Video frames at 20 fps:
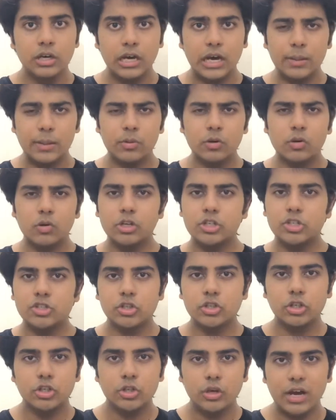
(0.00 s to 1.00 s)
I'm not quite
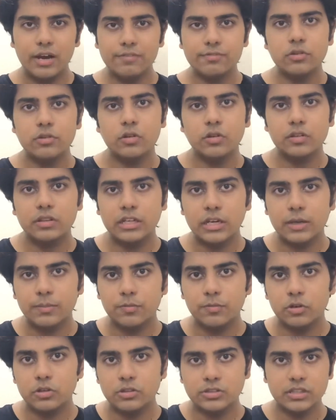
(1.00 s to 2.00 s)
sure, you have to look that
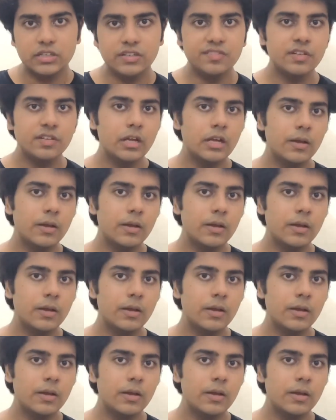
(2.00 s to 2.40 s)
up for yourself.